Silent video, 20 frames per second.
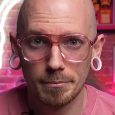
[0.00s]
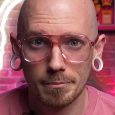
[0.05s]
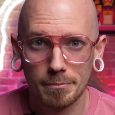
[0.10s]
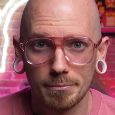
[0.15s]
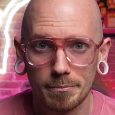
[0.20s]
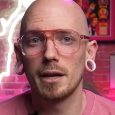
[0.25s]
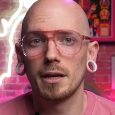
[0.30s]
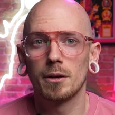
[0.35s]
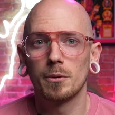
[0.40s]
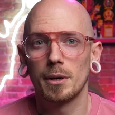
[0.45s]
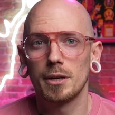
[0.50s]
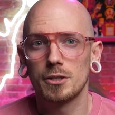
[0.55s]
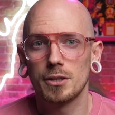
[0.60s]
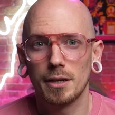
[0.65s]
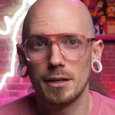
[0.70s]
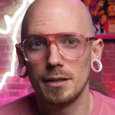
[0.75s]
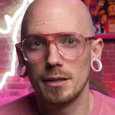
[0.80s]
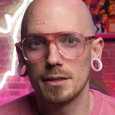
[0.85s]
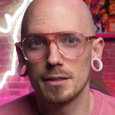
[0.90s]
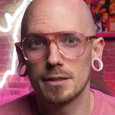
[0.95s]
Your black and gray
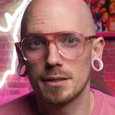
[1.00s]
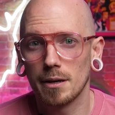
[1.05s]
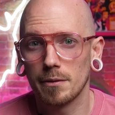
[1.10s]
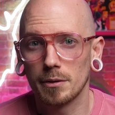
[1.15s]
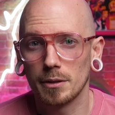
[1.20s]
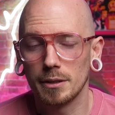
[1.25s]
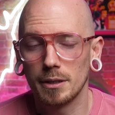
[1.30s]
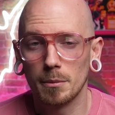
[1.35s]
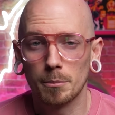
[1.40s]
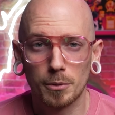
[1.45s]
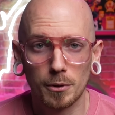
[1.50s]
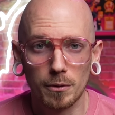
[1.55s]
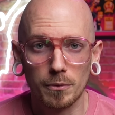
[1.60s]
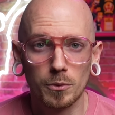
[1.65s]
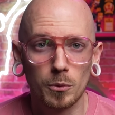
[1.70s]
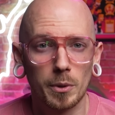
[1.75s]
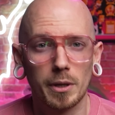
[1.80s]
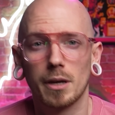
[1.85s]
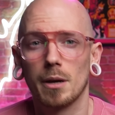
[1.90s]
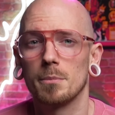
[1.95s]
shading is definitely
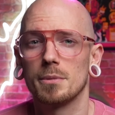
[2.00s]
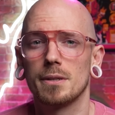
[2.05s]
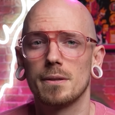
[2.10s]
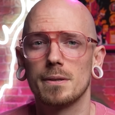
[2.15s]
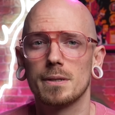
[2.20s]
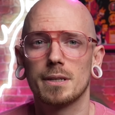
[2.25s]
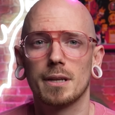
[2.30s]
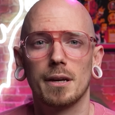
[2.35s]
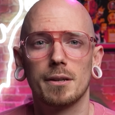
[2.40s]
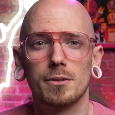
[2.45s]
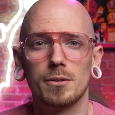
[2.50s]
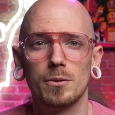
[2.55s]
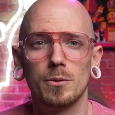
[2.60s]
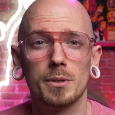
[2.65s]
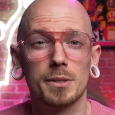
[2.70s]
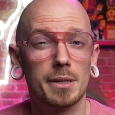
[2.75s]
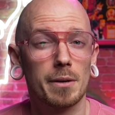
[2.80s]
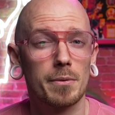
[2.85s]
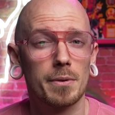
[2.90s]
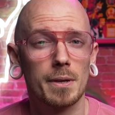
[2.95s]
improved when it comes to this
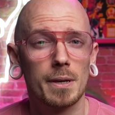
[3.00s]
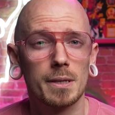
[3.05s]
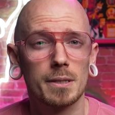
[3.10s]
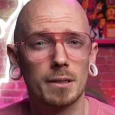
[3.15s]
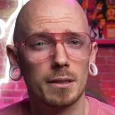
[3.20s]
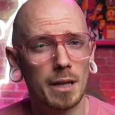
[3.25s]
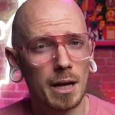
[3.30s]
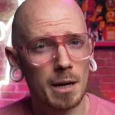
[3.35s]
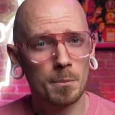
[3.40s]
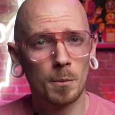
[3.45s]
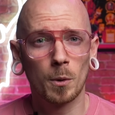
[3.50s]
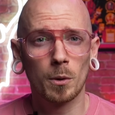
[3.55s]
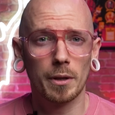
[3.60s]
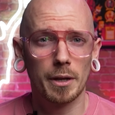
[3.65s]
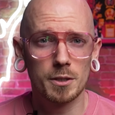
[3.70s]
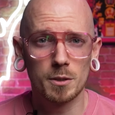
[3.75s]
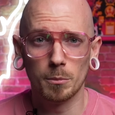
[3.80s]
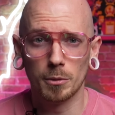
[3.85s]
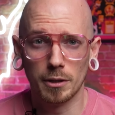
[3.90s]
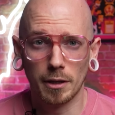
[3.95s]
tattoo as everything's a lot more
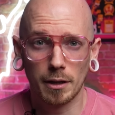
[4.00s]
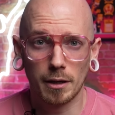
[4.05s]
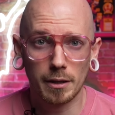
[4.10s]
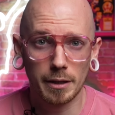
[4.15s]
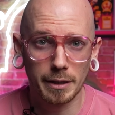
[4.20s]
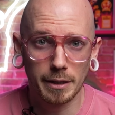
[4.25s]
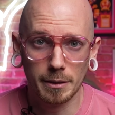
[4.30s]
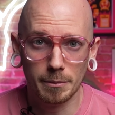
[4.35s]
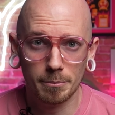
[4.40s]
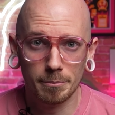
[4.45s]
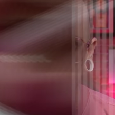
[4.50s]
legible and clean.